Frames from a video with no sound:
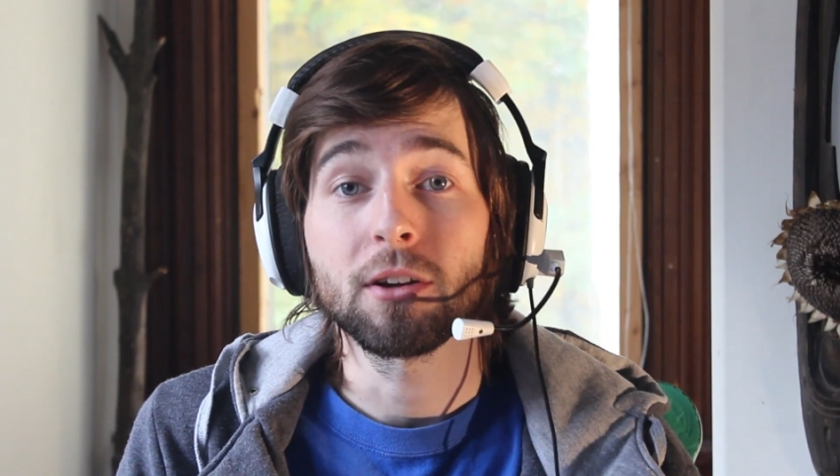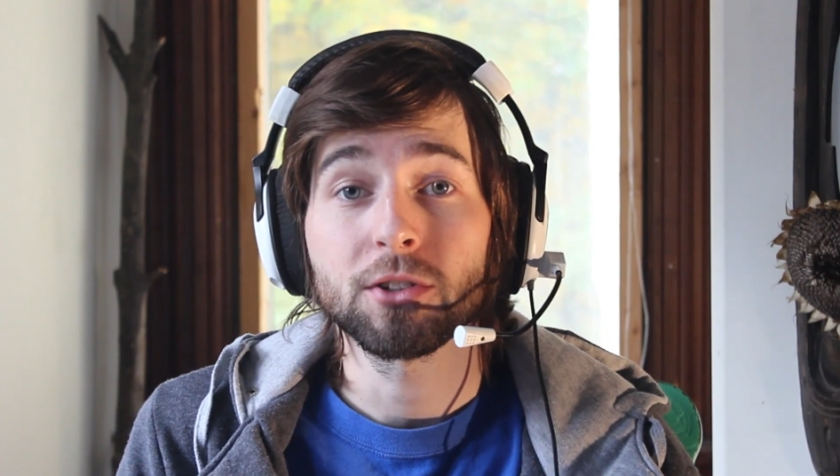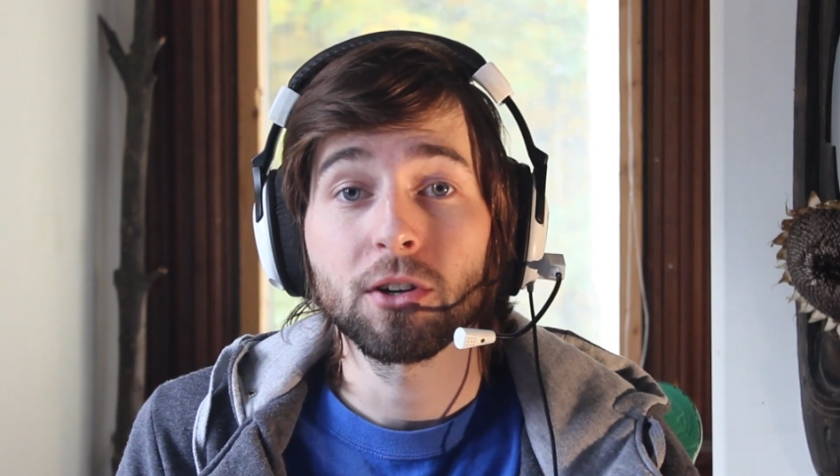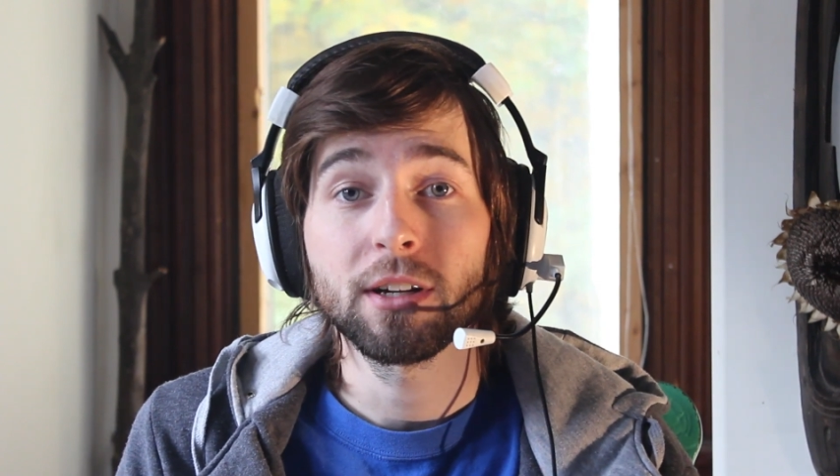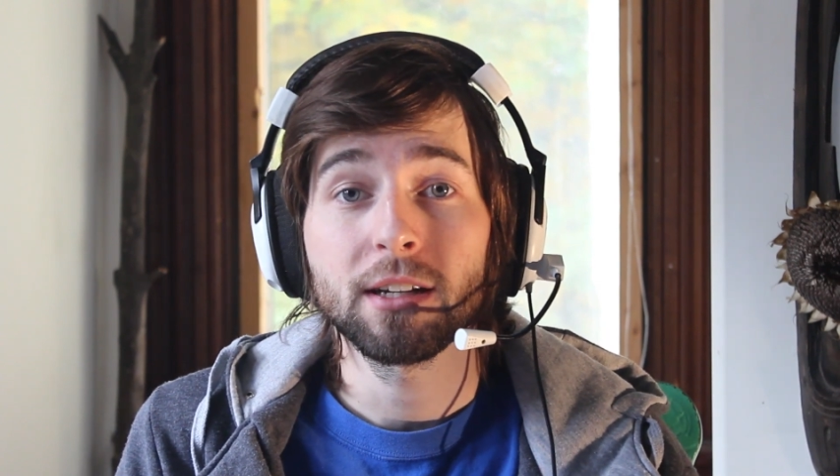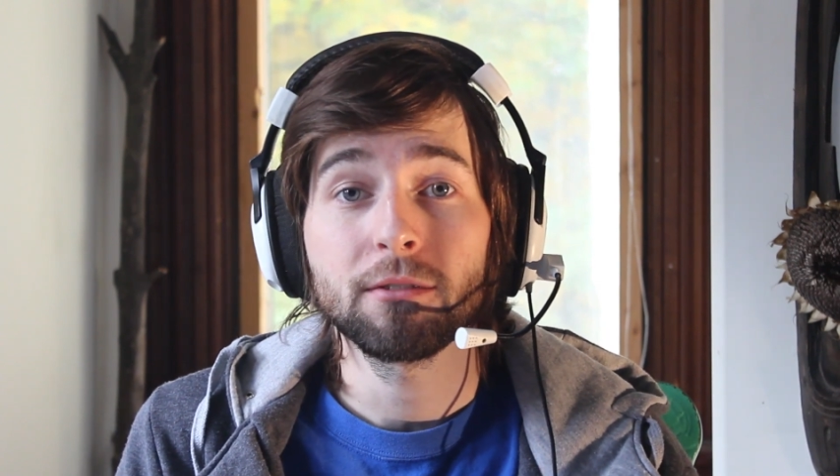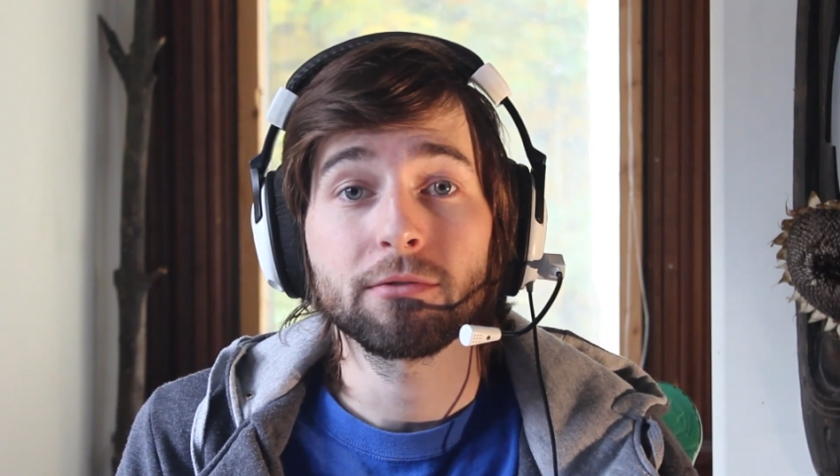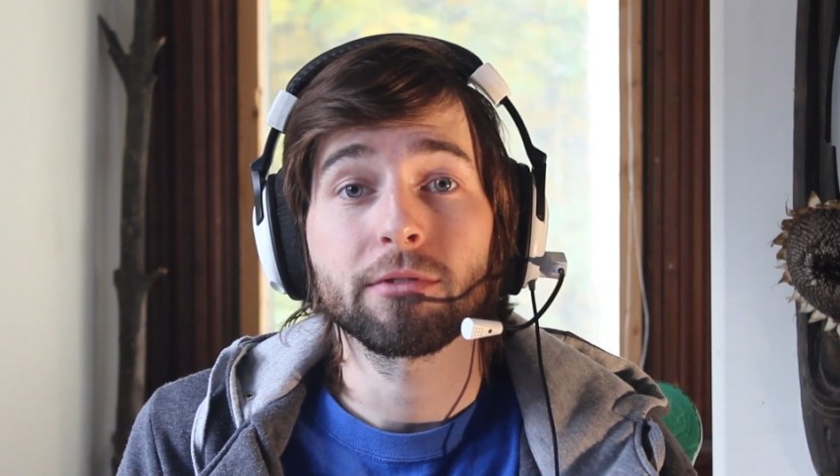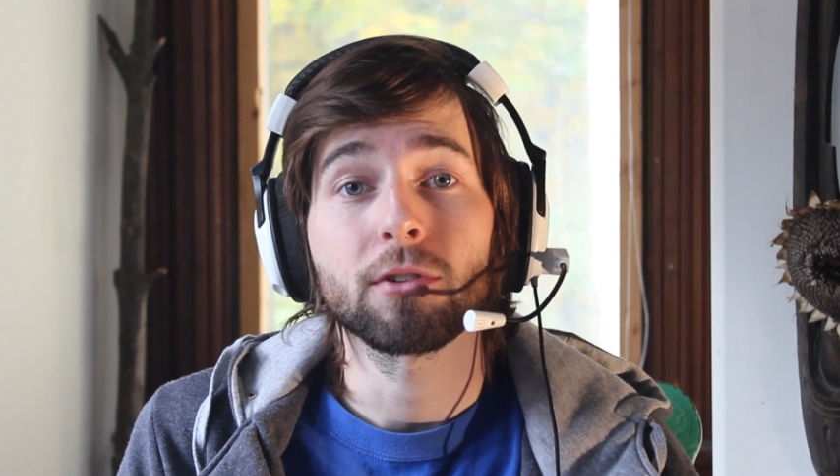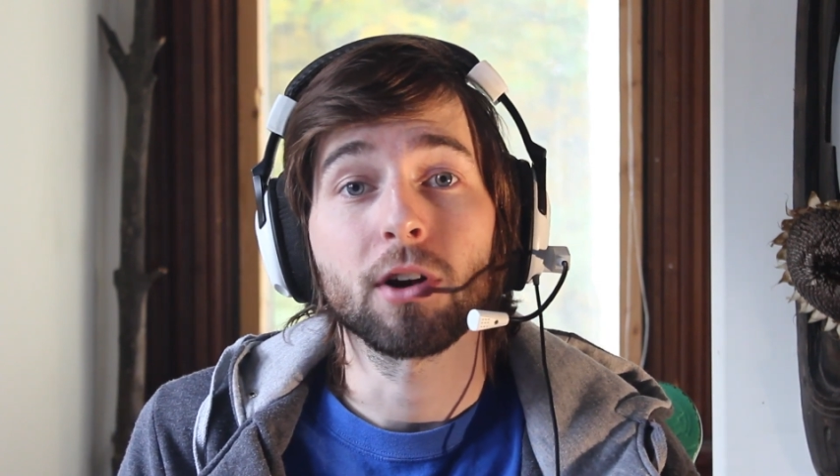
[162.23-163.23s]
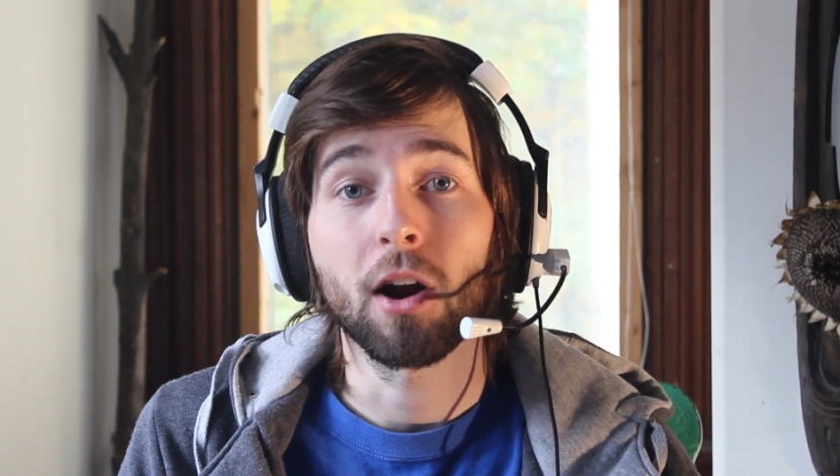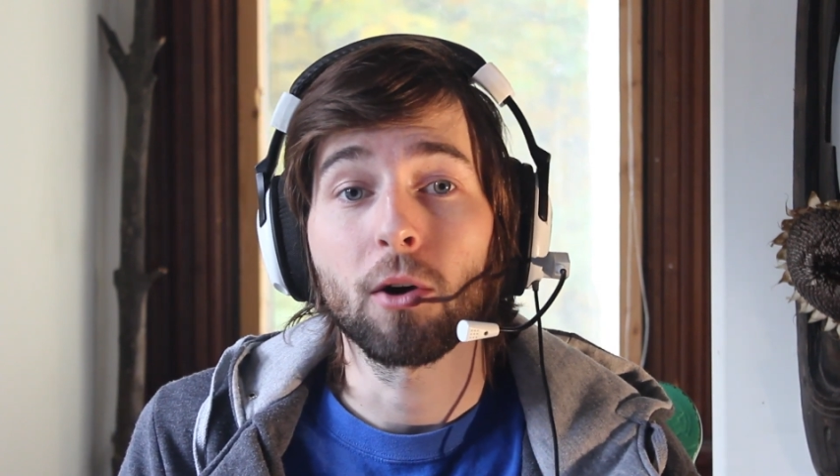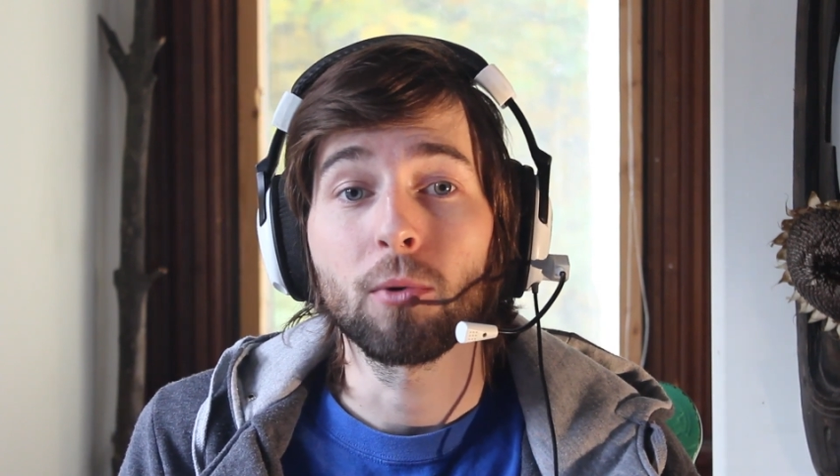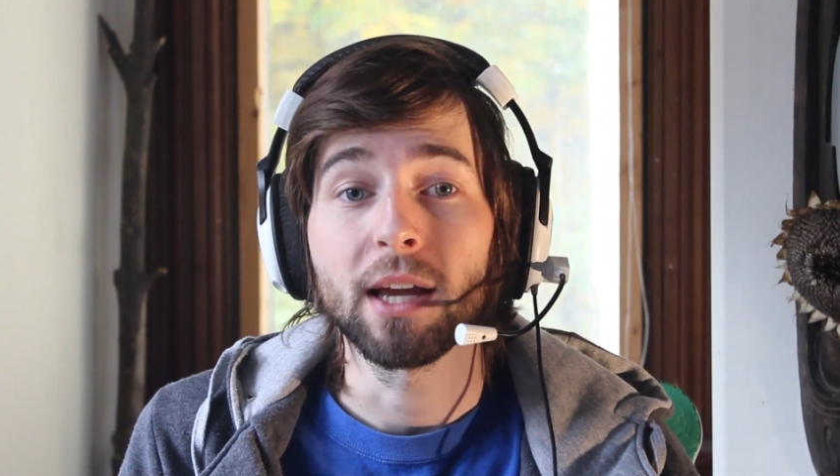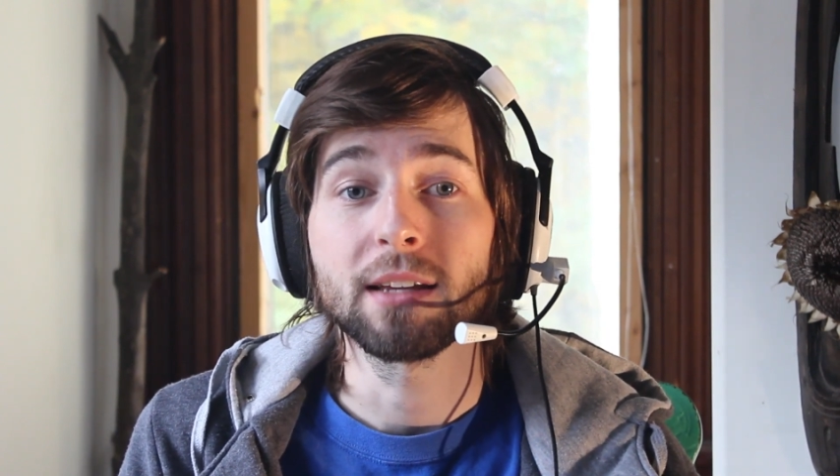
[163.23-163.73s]
alternative, there
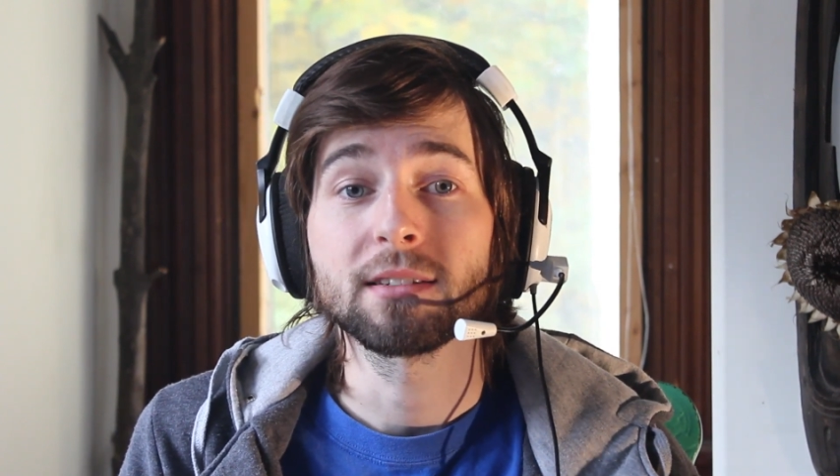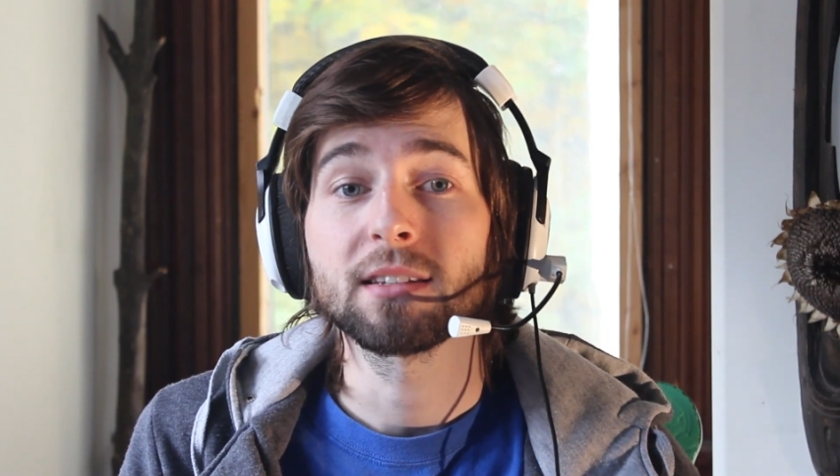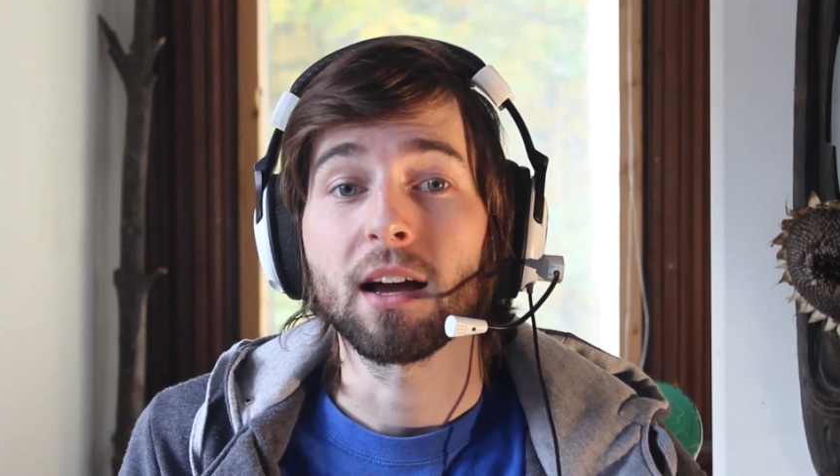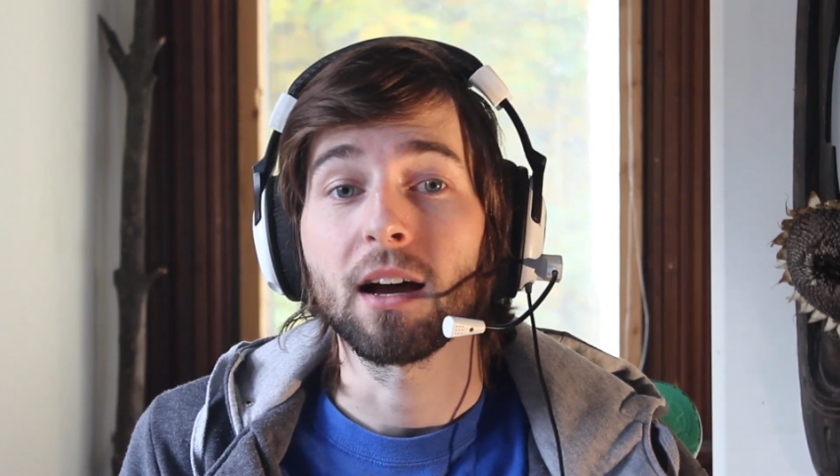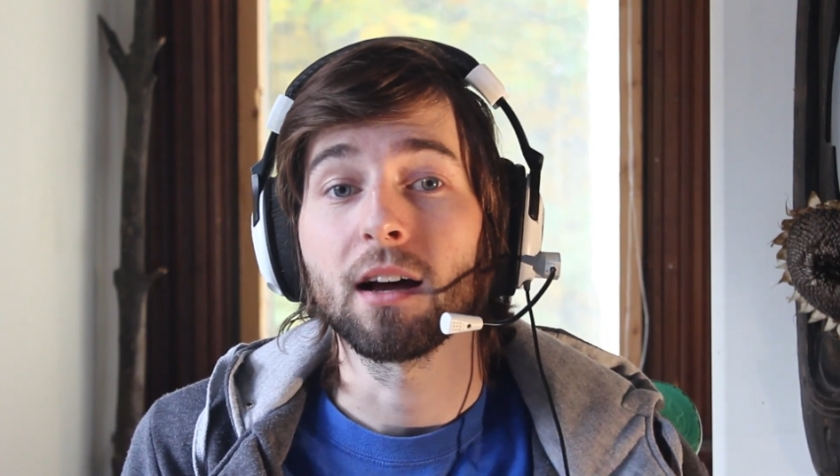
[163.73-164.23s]
are ways.